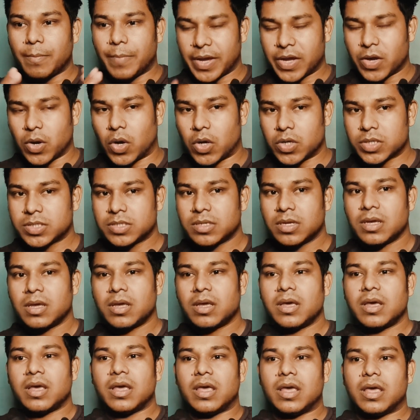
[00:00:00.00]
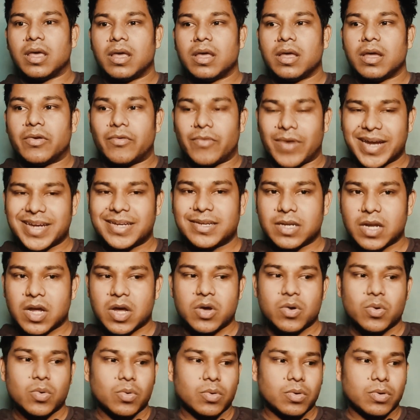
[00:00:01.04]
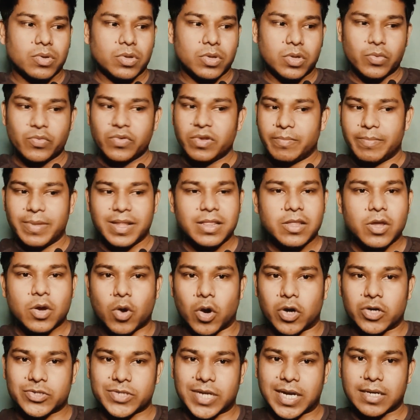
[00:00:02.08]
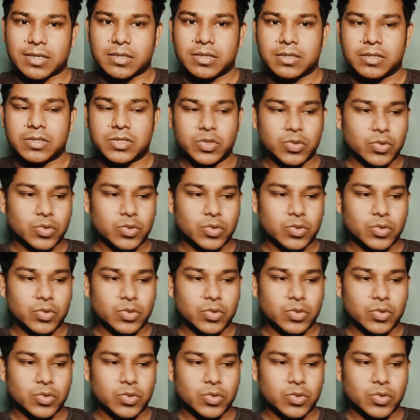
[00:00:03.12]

Because right now, you will build the contract.